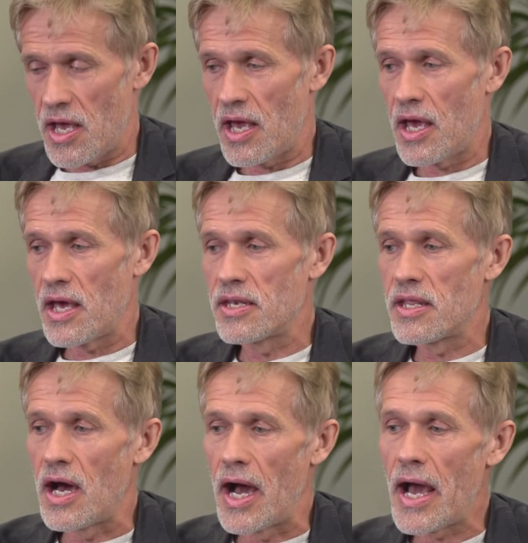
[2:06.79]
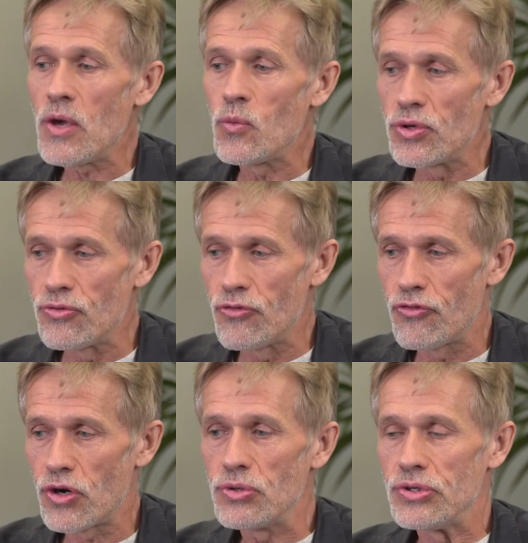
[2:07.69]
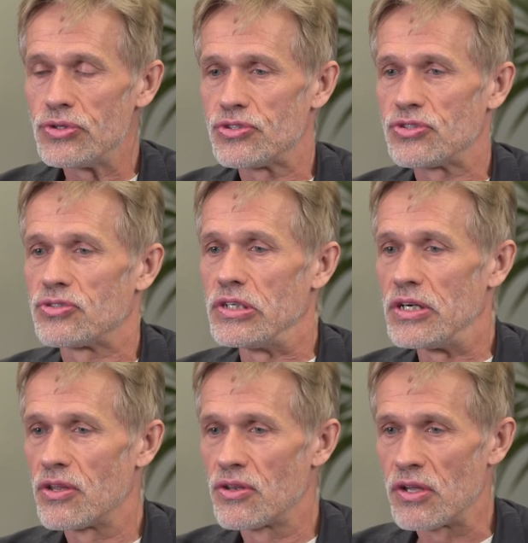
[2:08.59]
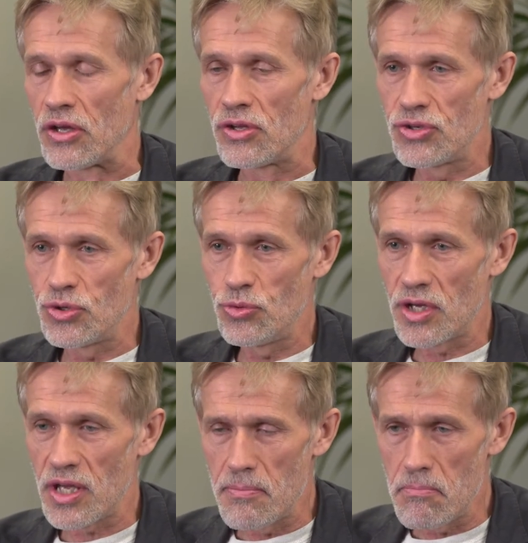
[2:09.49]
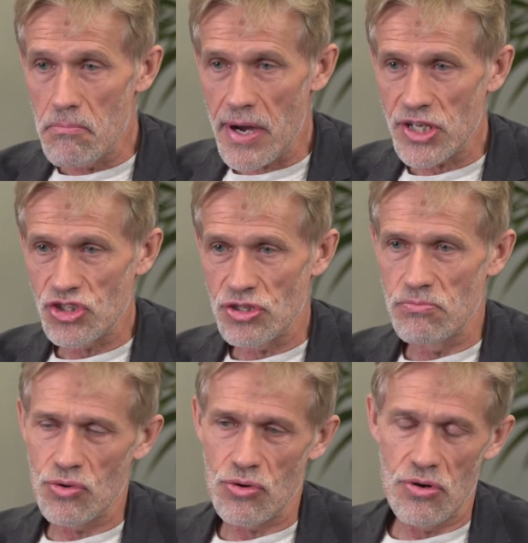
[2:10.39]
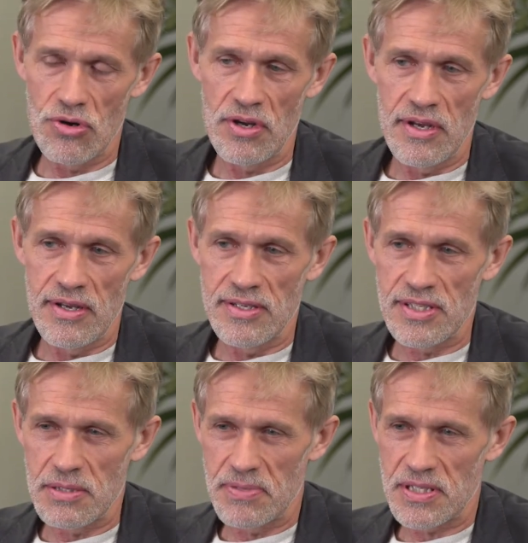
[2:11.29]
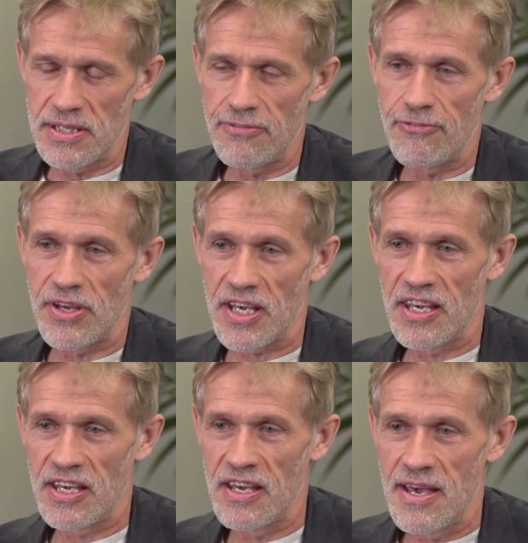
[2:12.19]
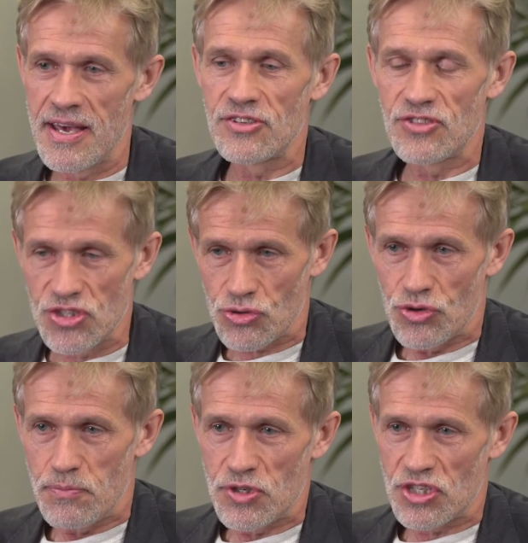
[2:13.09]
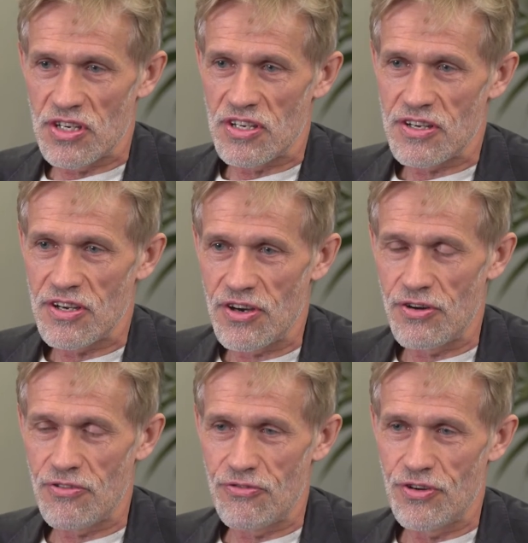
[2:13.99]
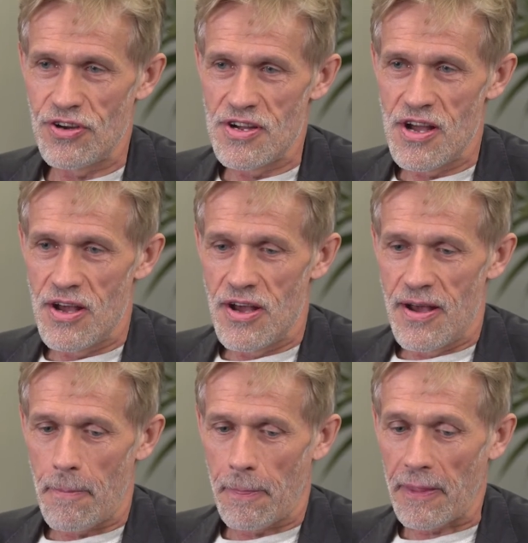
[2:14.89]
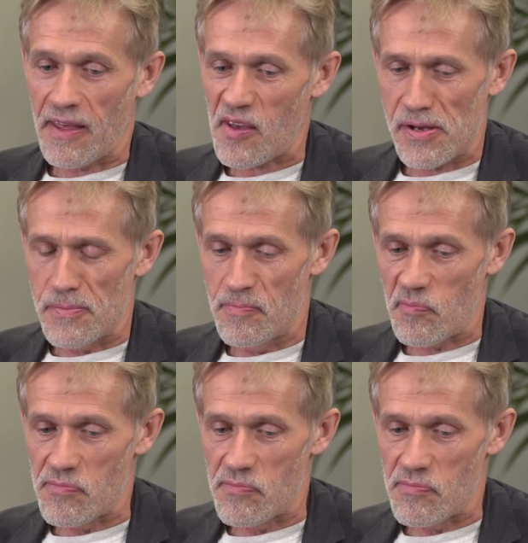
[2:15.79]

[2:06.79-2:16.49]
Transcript: And I would focus on doing a much more specific description of um,